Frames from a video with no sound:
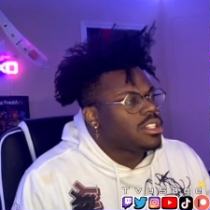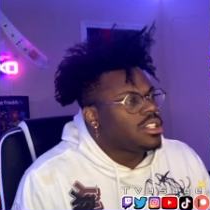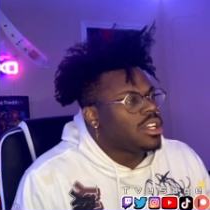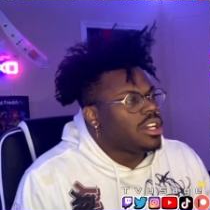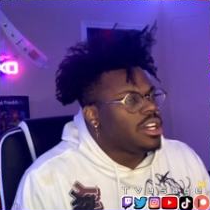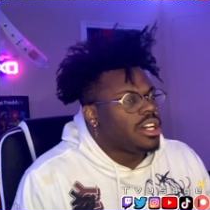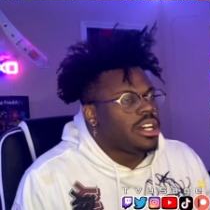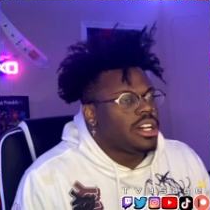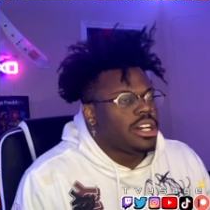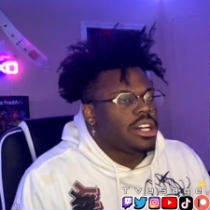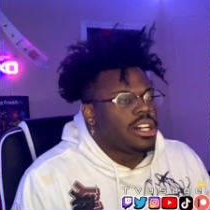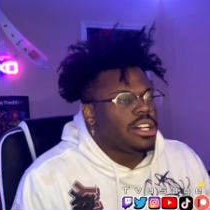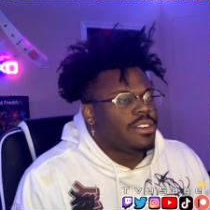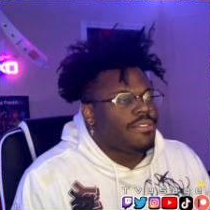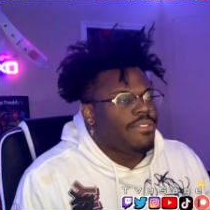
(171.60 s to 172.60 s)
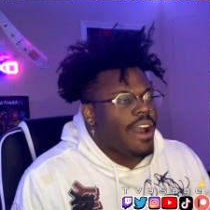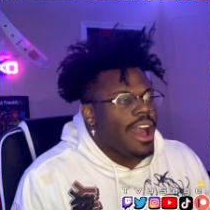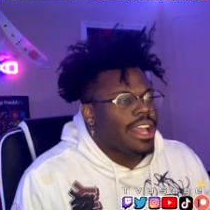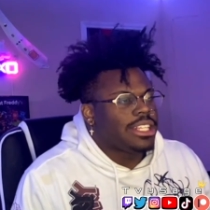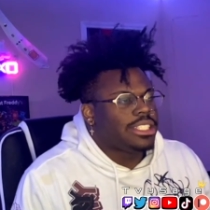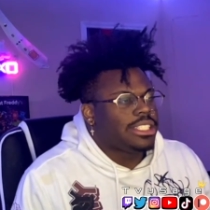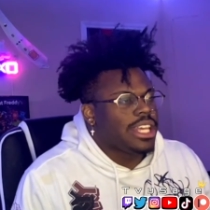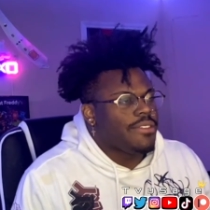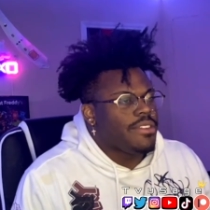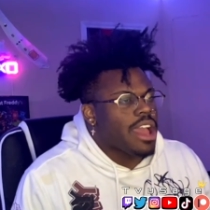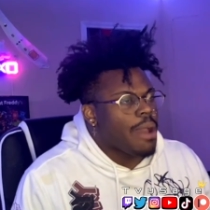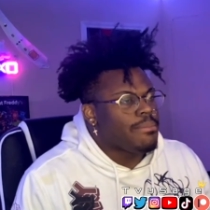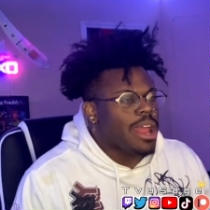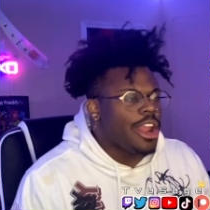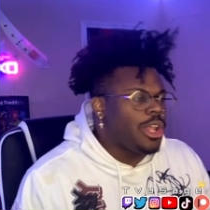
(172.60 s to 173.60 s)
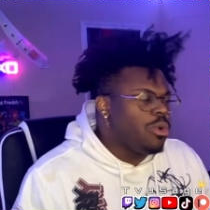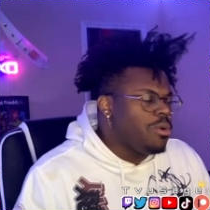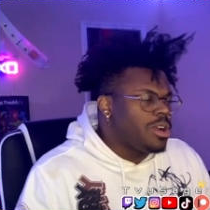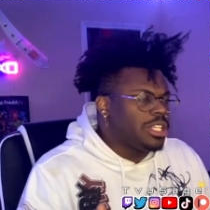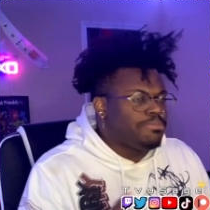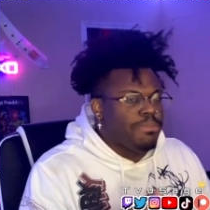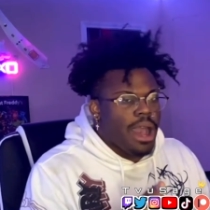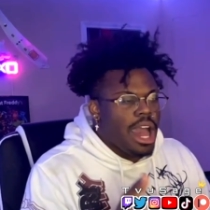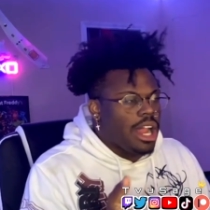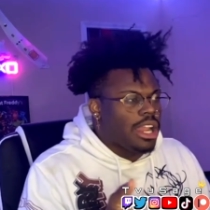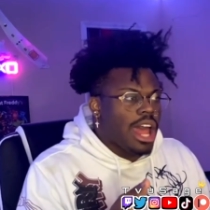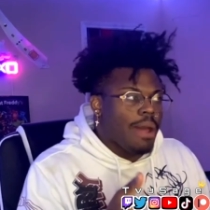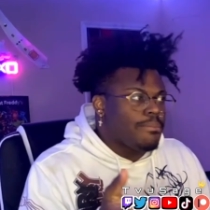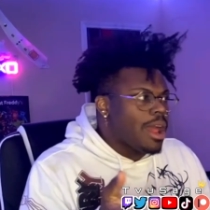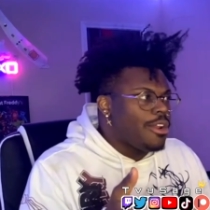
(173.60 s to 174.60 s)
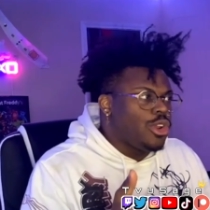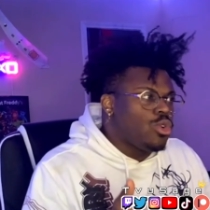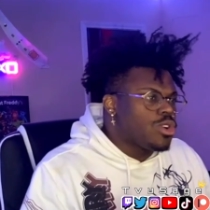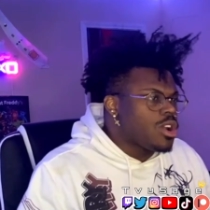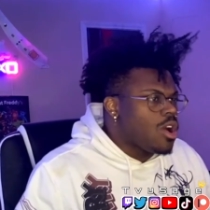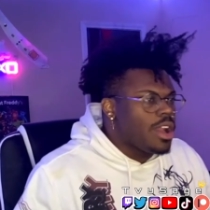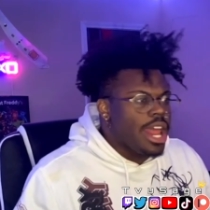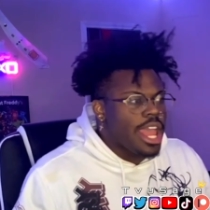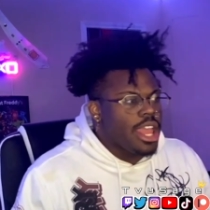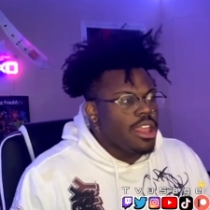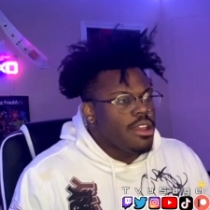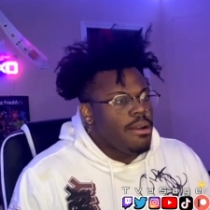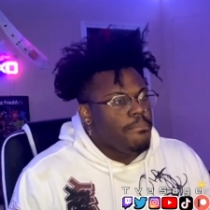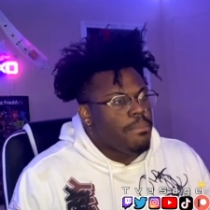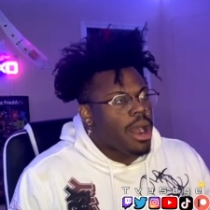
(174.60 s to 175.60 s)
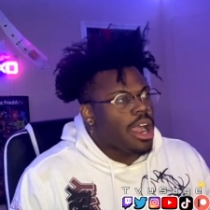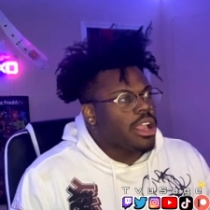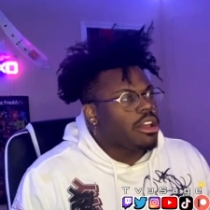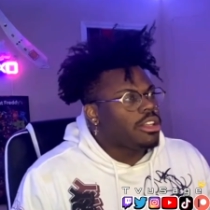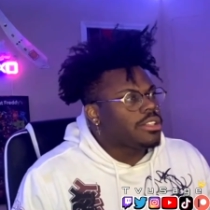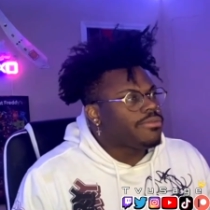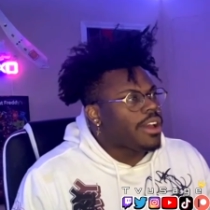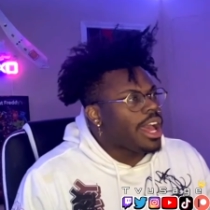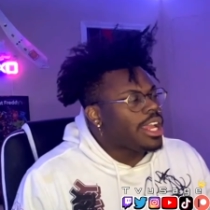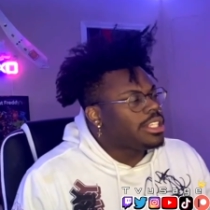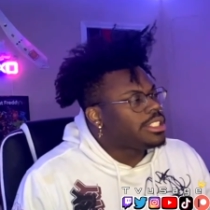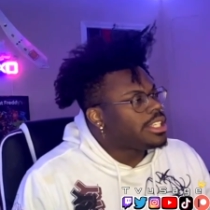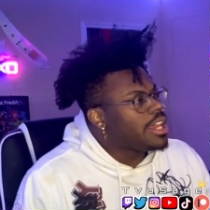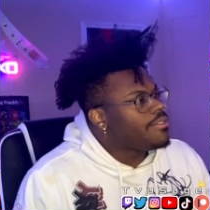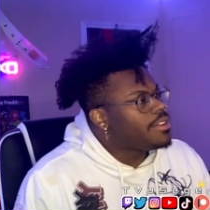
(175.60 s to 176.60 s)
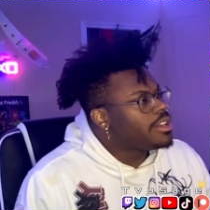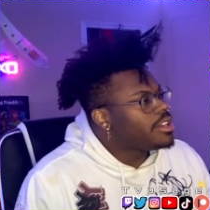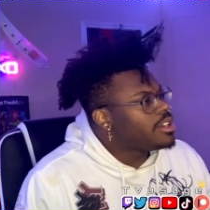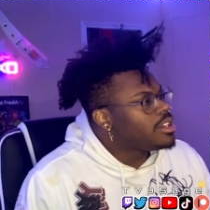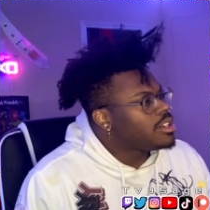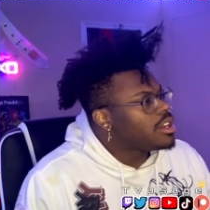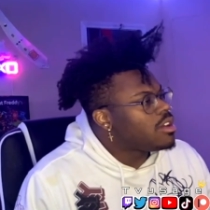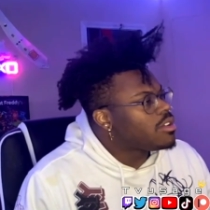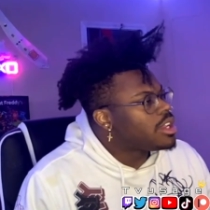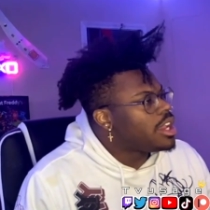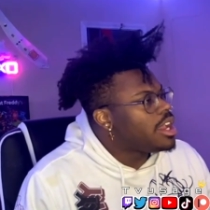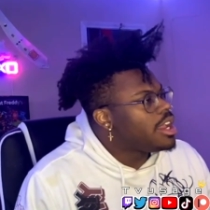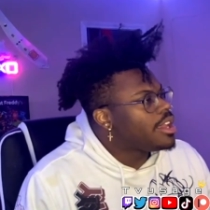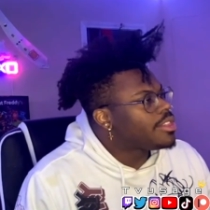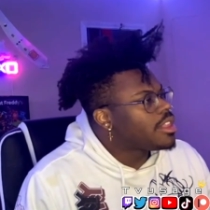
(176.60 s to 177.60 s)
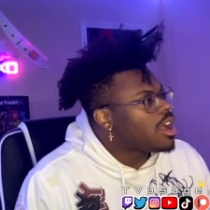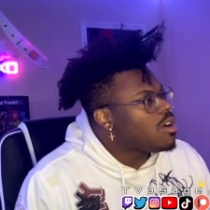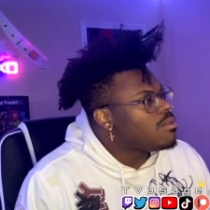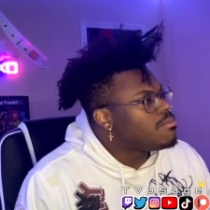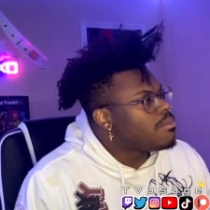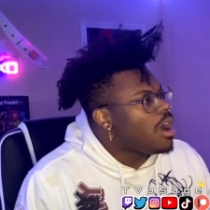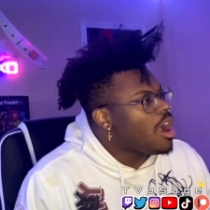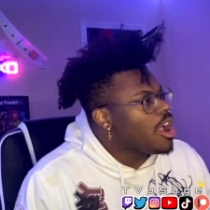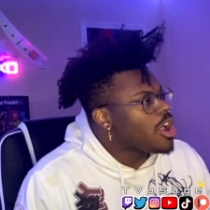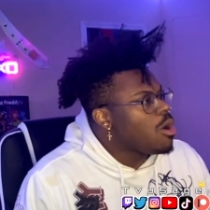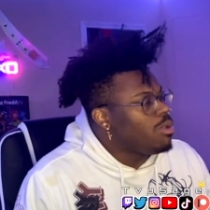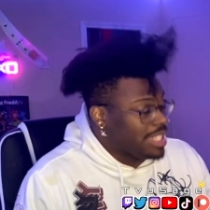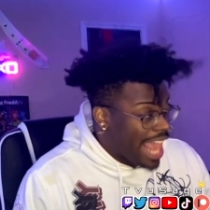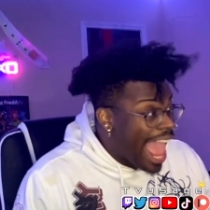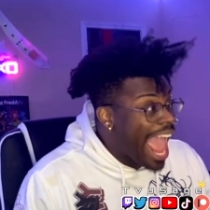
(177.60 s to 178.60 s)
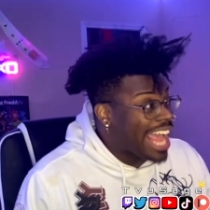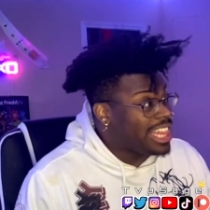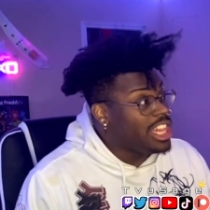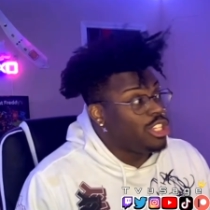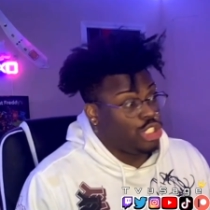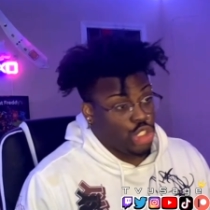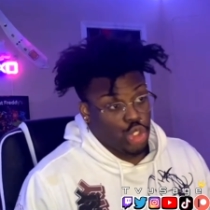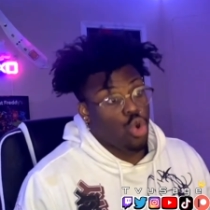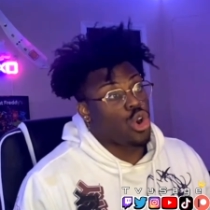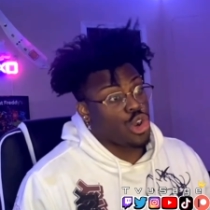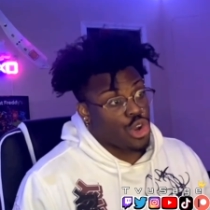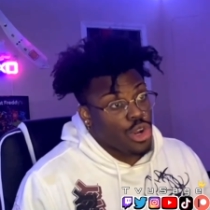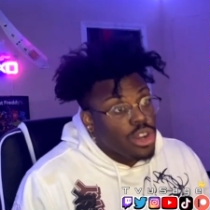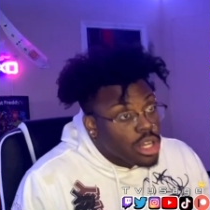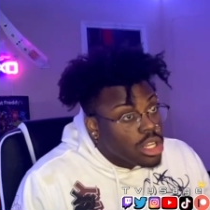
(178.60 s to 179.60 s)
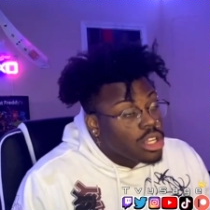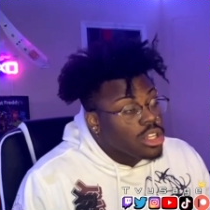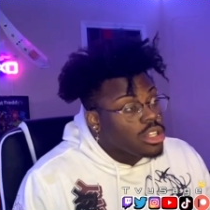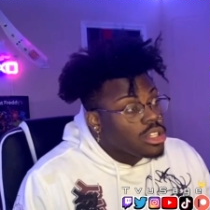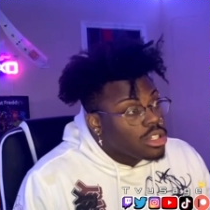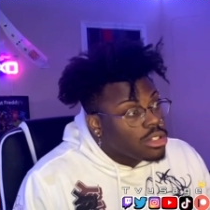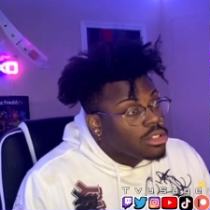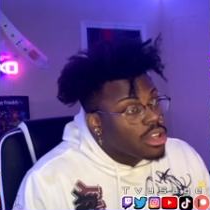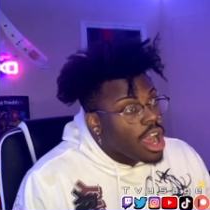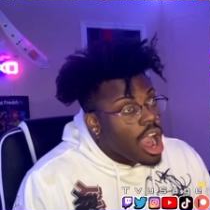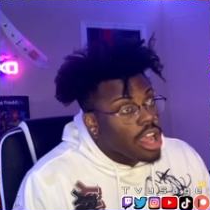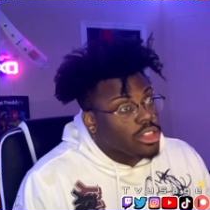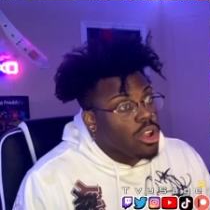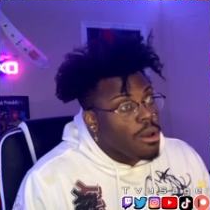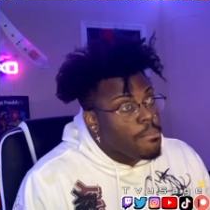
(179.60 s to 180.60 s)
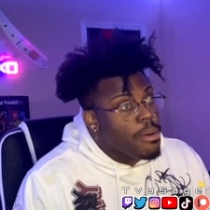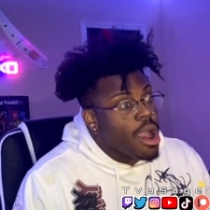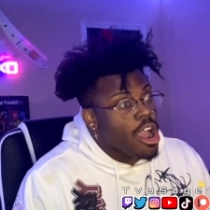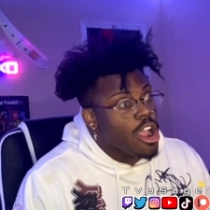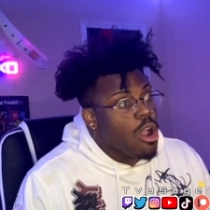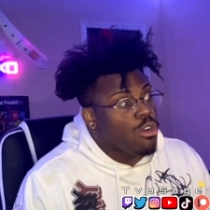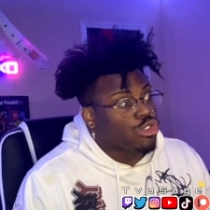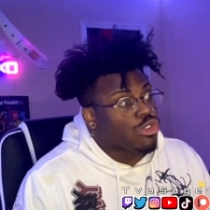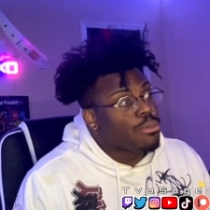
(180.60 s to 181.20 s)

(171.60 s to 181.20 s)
Uh, five seven. I'm not doing his ball. I'm not doing all that. Bronco's five seven. Okay, I thought Bronco was actually shorter. I thought goes where